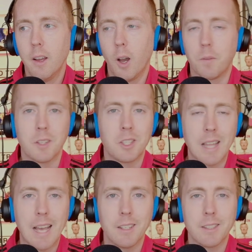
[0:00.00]
of the
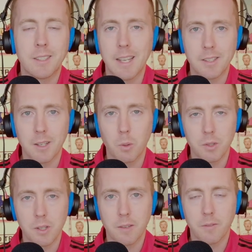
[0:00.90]
standard setting,
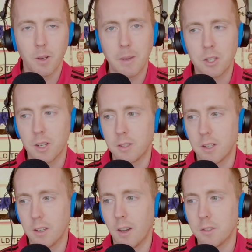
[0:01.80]
wasn't he, at
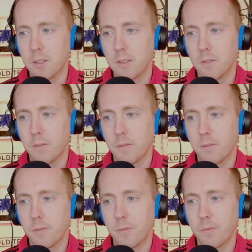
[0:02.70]
Manchester United?
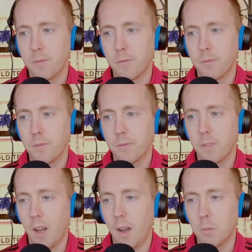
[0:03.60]

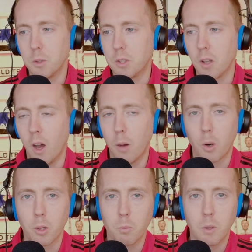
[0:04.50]
I was
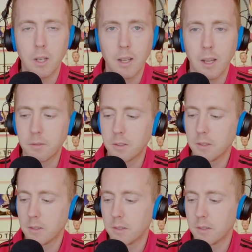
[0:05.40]
heartbroken when he left.